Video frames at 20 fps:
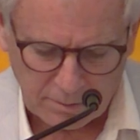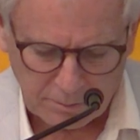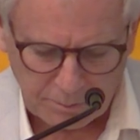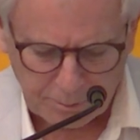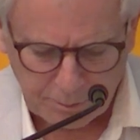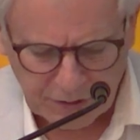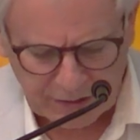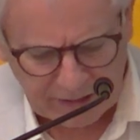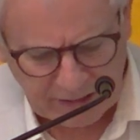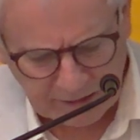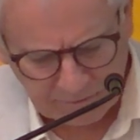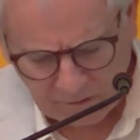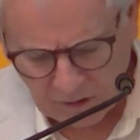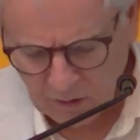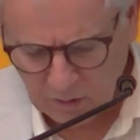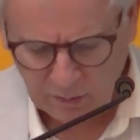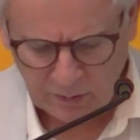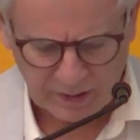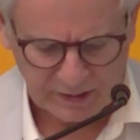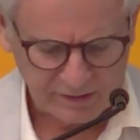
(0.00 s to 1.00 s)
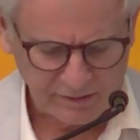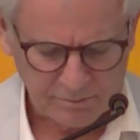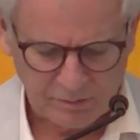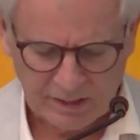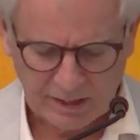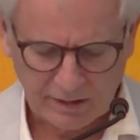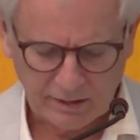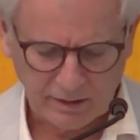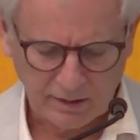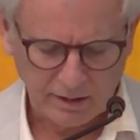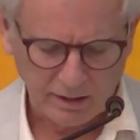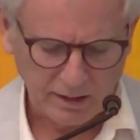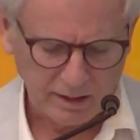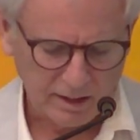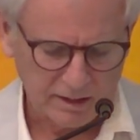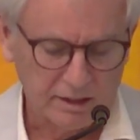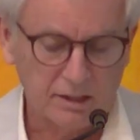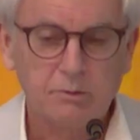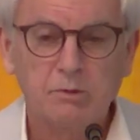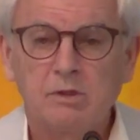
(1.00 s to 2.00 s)
but they've always been,
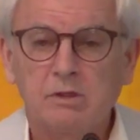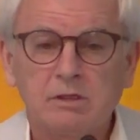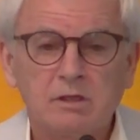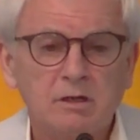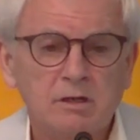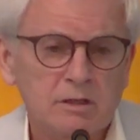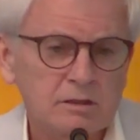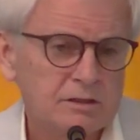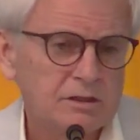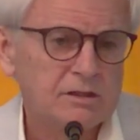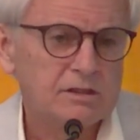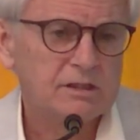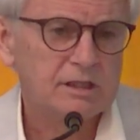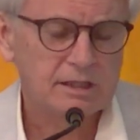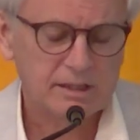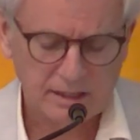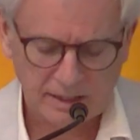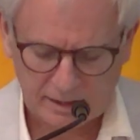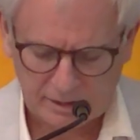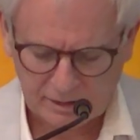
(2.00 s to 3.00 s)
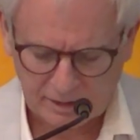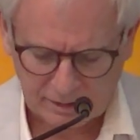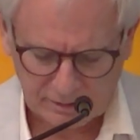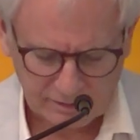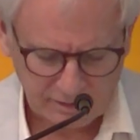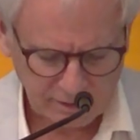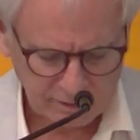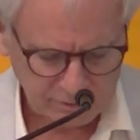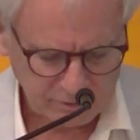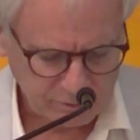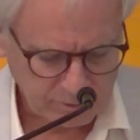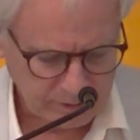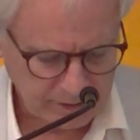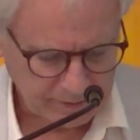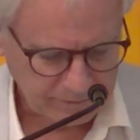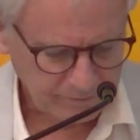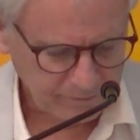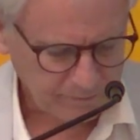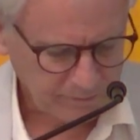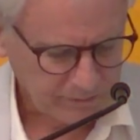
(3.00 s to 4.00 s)
and they were the largest in the 18th century.
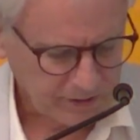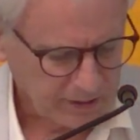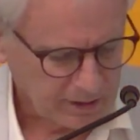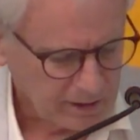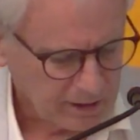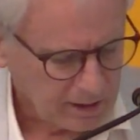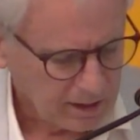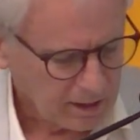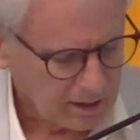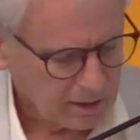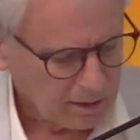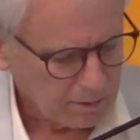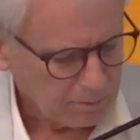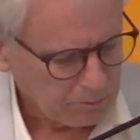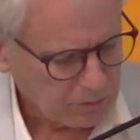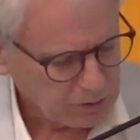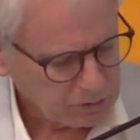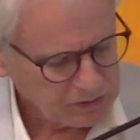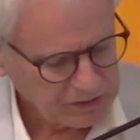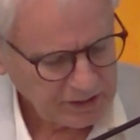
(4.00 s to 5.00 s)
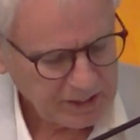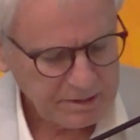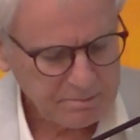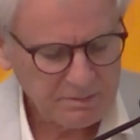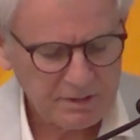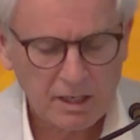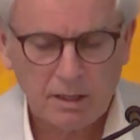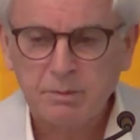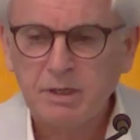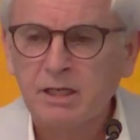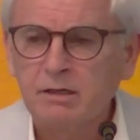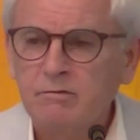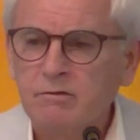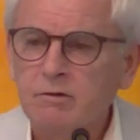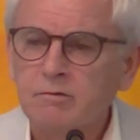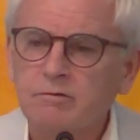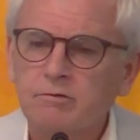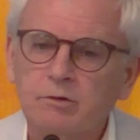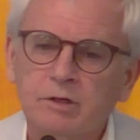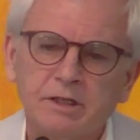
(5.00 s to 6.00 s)
Most keep coming for
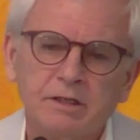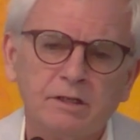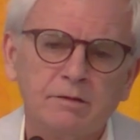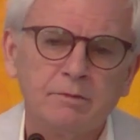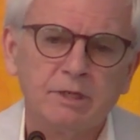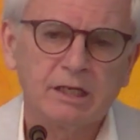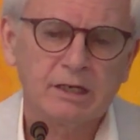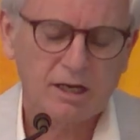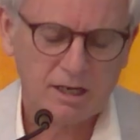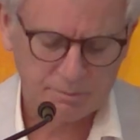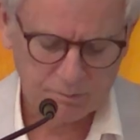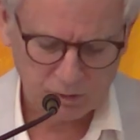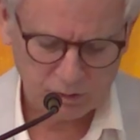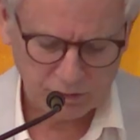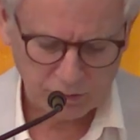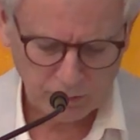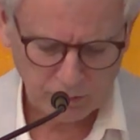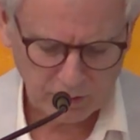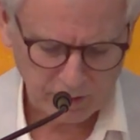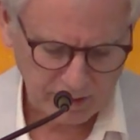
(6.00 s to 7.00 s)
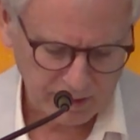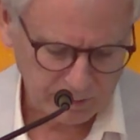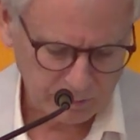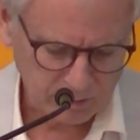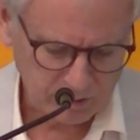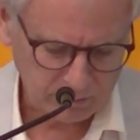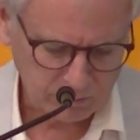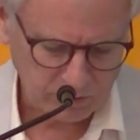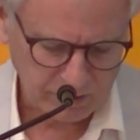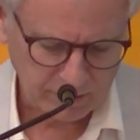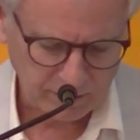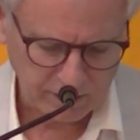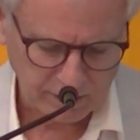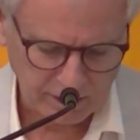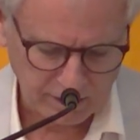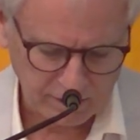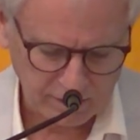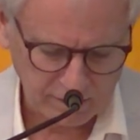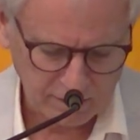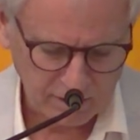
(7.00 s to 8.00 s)
freedom and opportunity one way or
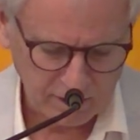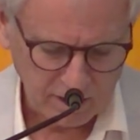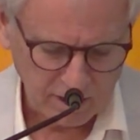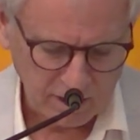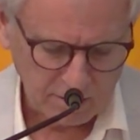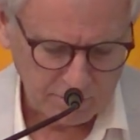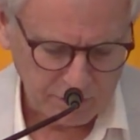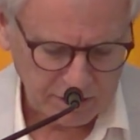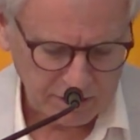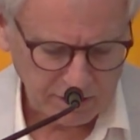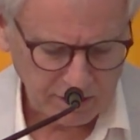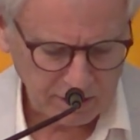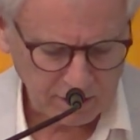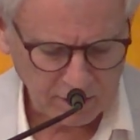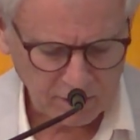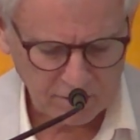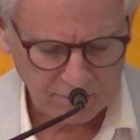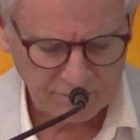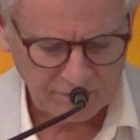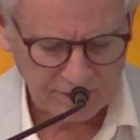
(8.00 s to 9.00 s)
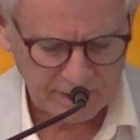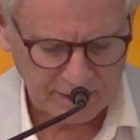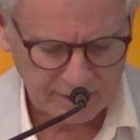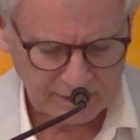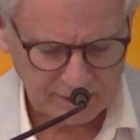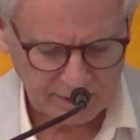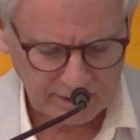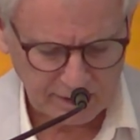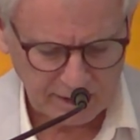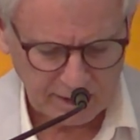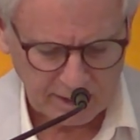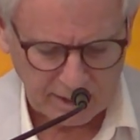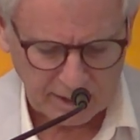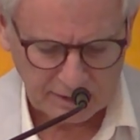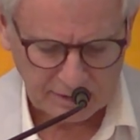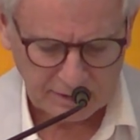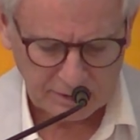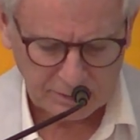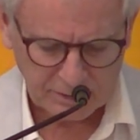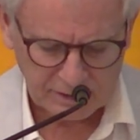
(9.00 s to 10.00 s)
another, but not all find it, and
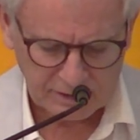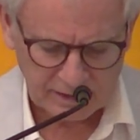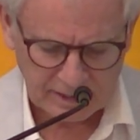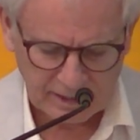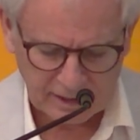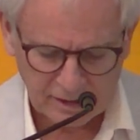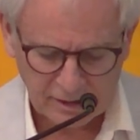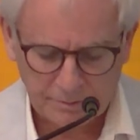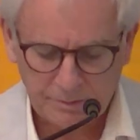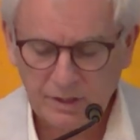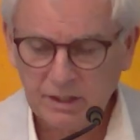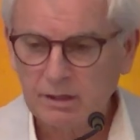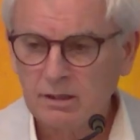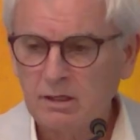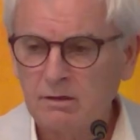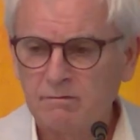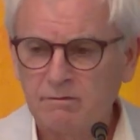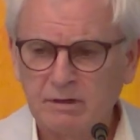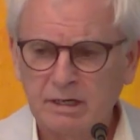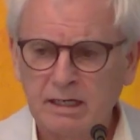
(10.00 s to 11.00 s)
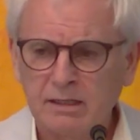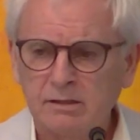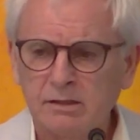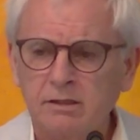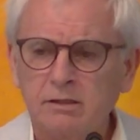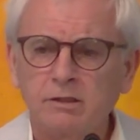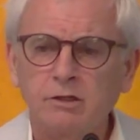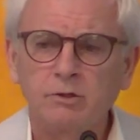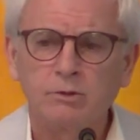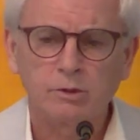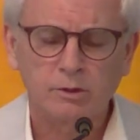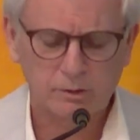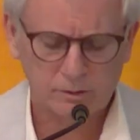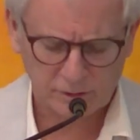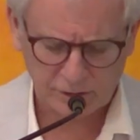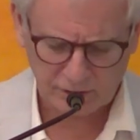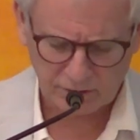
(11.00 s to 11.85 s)
there is an element of violent coercion